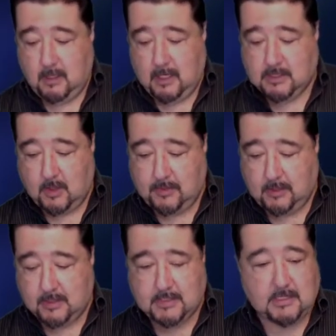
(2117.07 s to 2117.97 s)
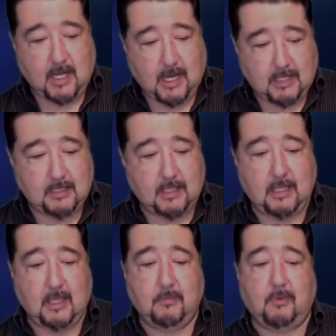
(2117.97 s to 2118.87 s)
And so I think this is
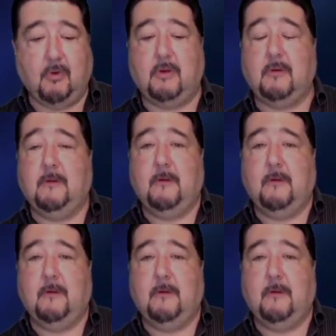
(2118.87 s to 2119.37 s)
highly important.